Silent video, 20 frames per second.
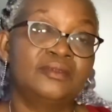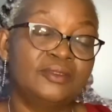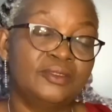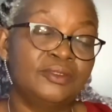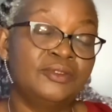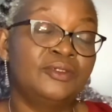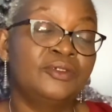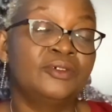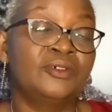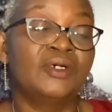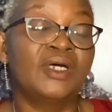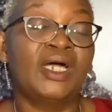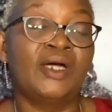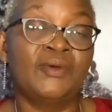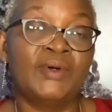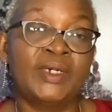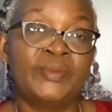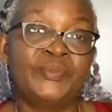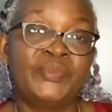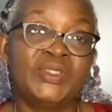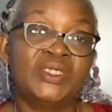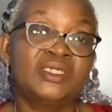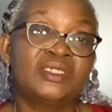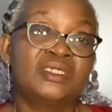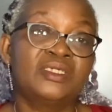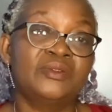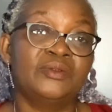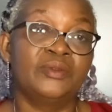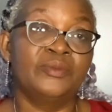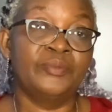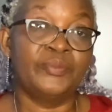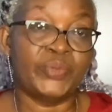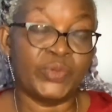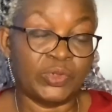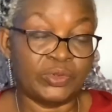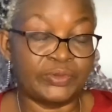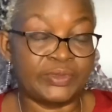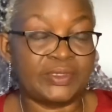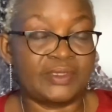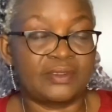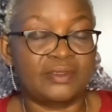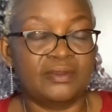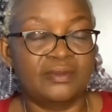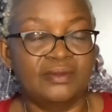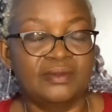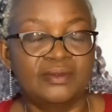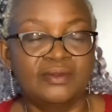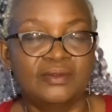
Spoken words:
you know, our big boss.